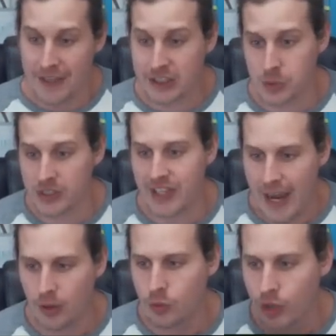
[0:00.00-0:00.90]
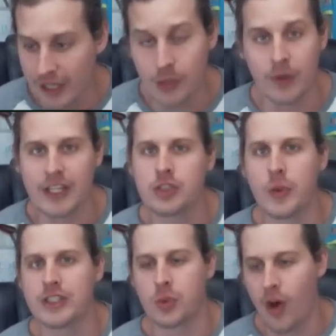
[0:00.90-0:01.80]
This was a really, really
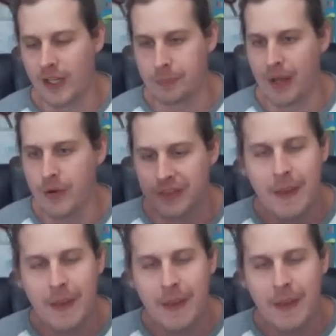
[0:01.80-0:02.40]
sweet squad to play with.